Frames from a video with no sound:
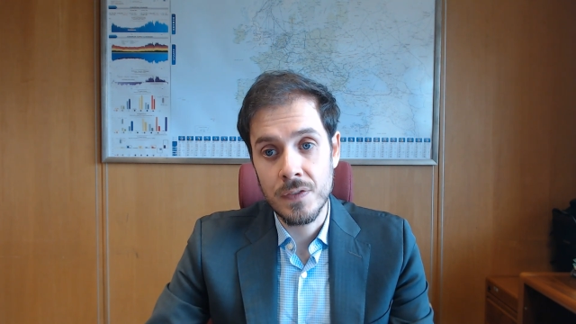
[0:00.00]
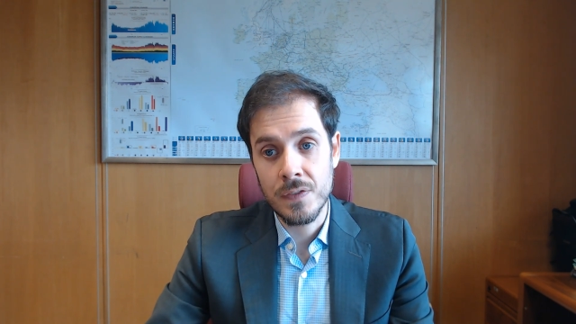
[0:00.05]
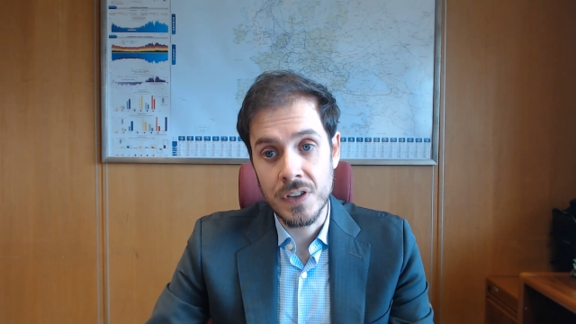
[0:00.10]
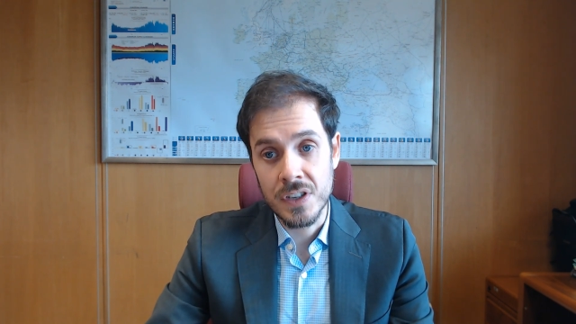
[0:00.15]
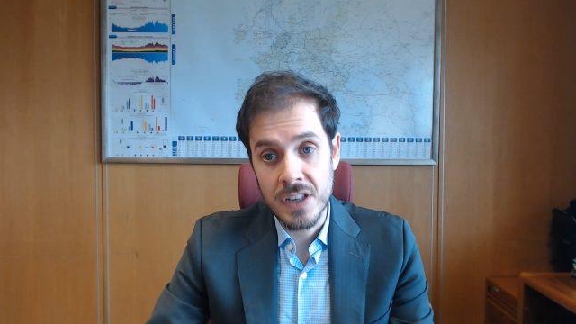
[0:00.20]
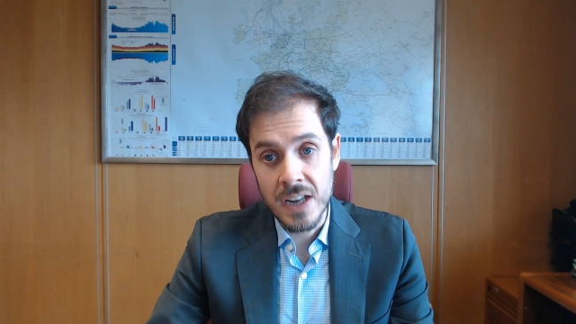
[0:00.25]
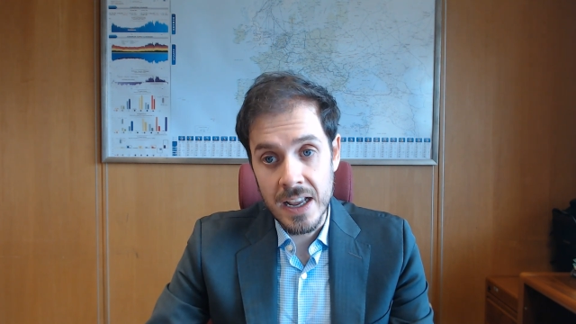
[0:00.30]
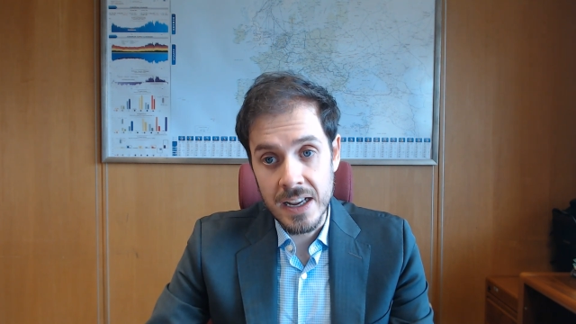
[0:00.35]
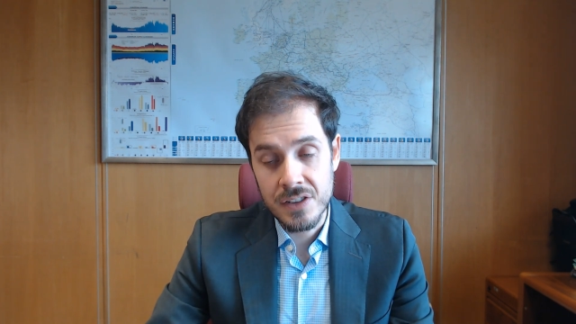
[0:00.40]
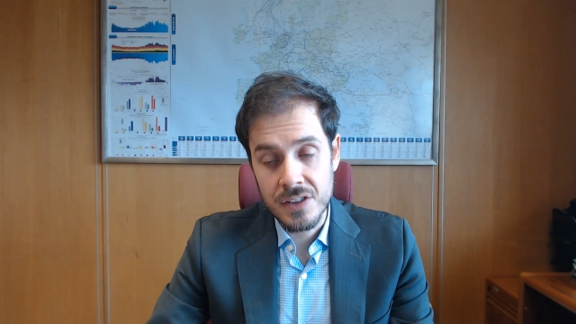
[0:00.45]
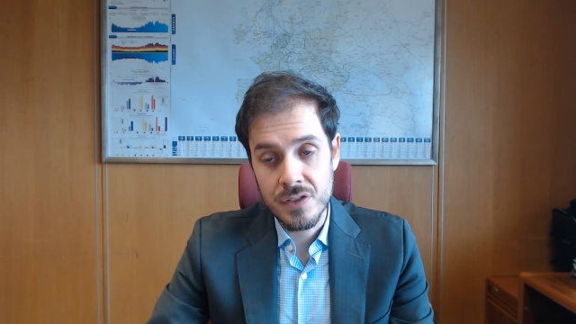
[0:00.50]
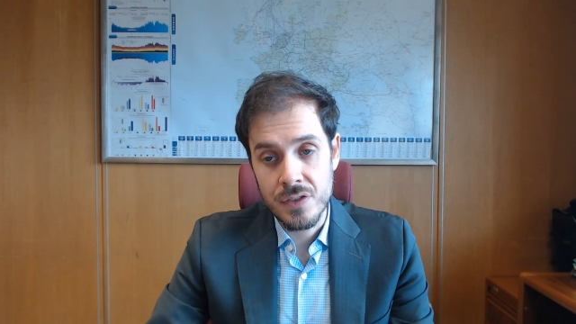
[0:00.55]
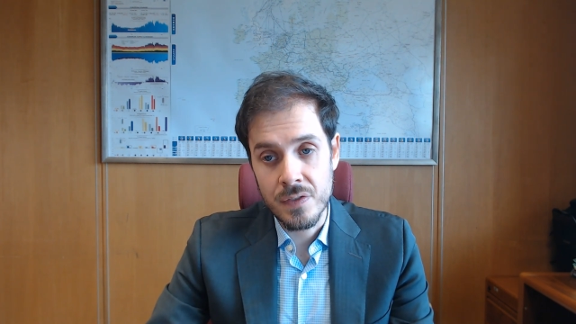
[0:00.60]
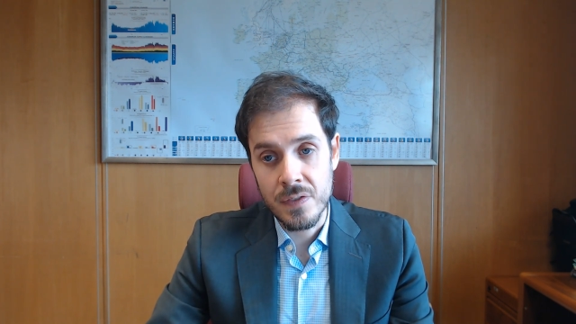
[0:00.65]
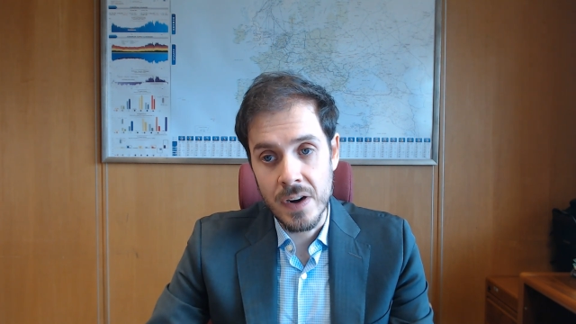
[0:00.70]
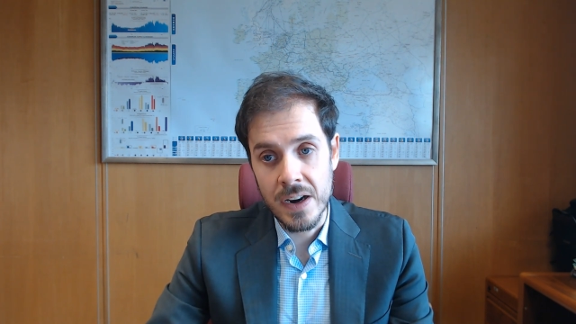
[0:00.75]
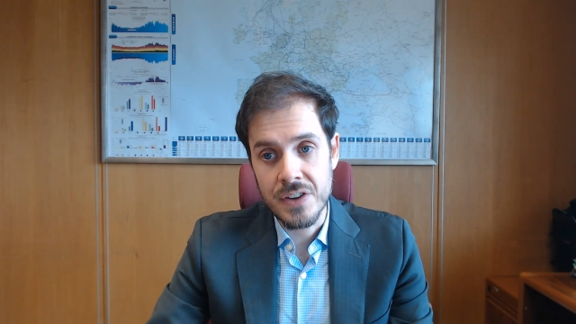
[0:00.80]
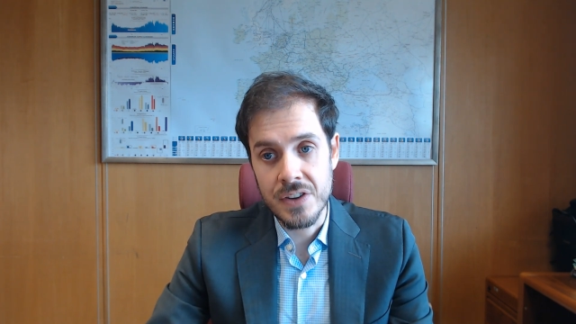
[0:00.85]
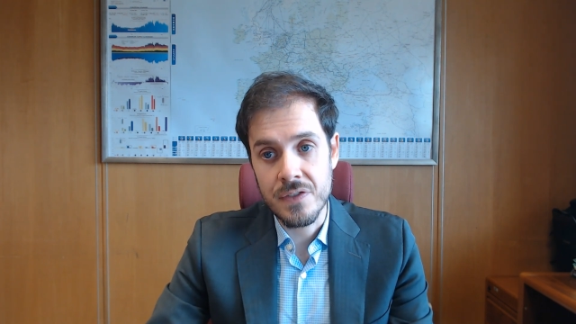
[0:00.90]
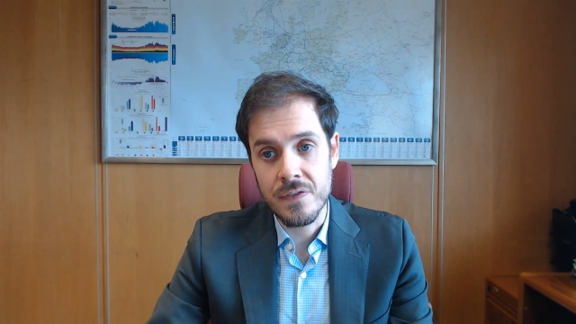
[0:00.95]
the Next
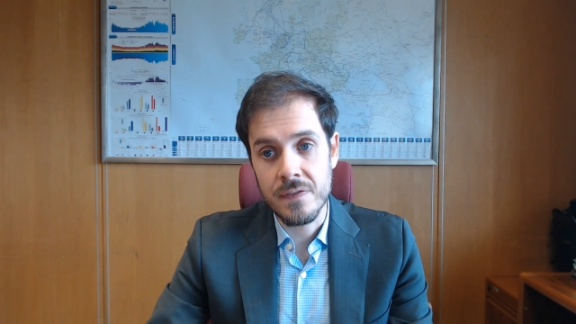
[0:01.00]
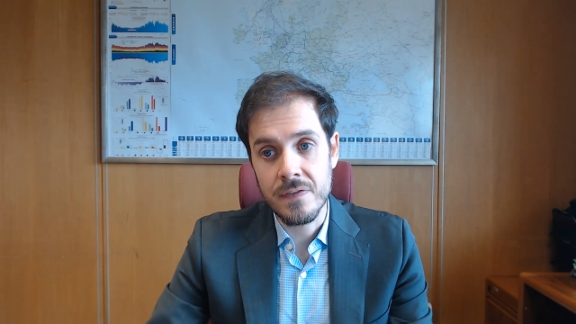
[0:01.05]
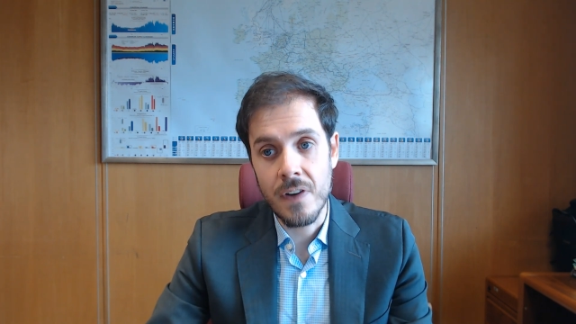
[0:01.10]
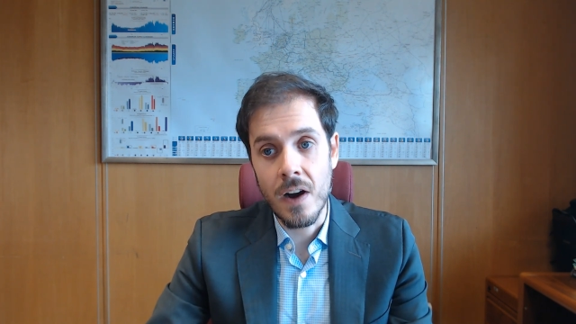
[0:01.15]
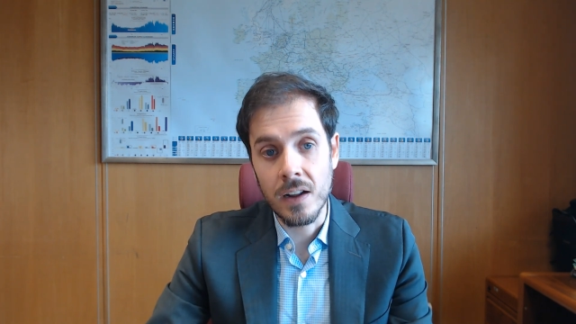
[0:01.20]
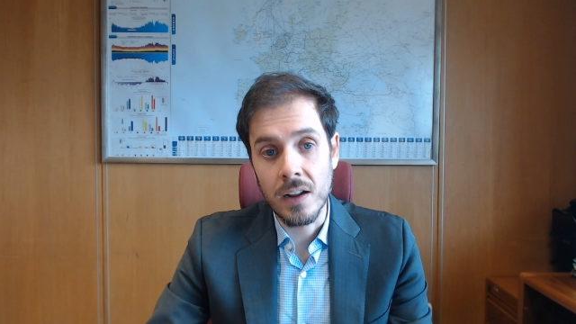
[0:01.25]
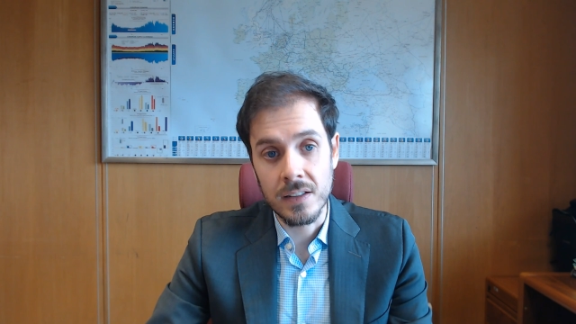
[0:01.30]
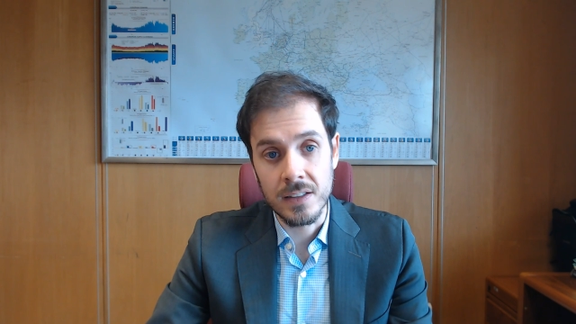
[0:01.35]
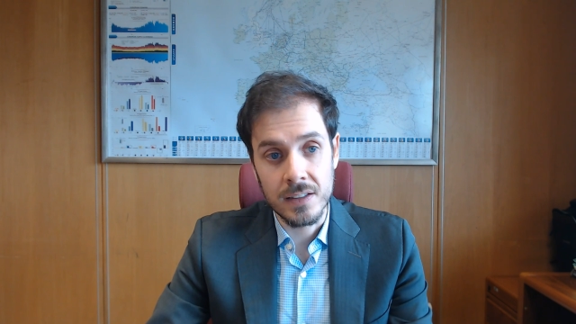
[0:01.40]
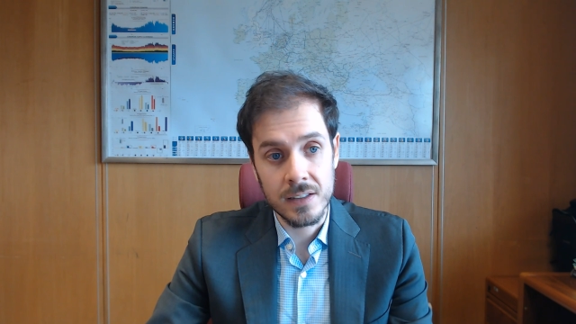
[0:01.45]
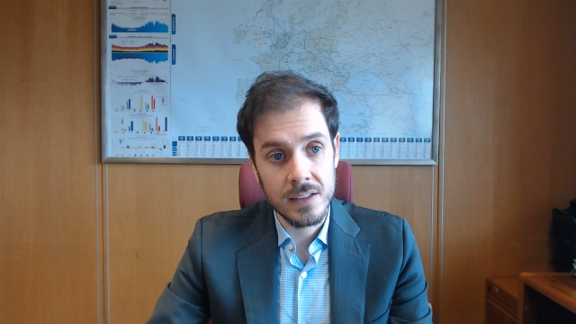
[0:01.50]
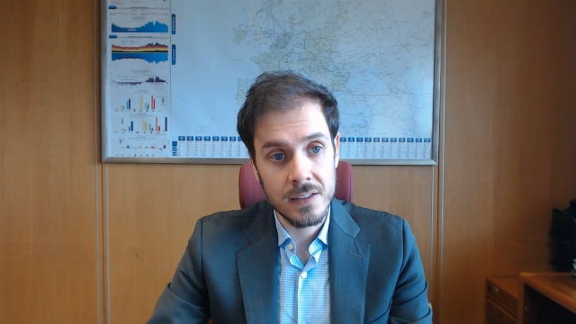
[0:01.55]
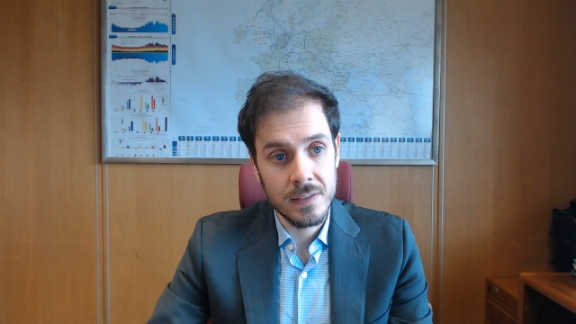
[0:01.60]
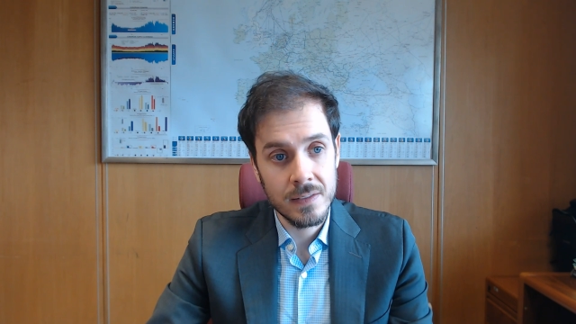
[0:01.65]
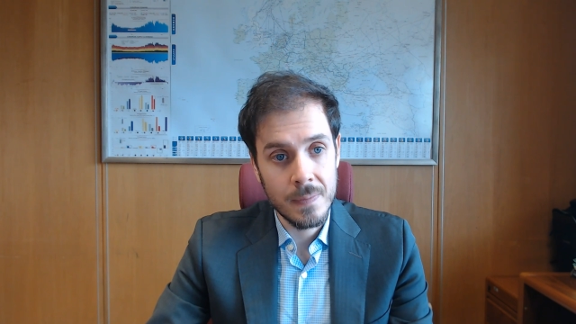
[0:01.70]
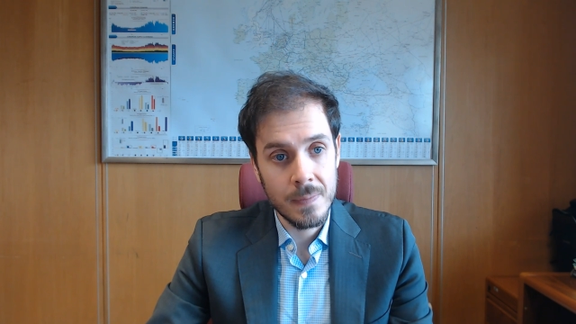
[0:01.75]
Generation funds.